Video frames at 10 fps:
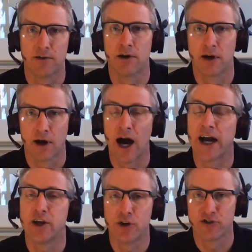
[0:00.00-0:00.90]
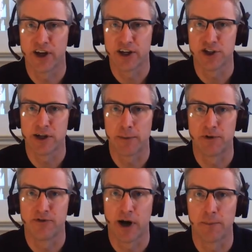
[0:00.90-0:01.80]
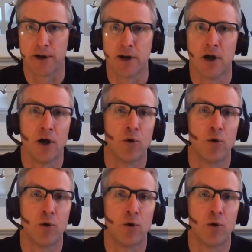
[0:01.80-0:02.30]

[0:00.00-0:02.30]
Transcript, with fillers: and high-utilization type environment,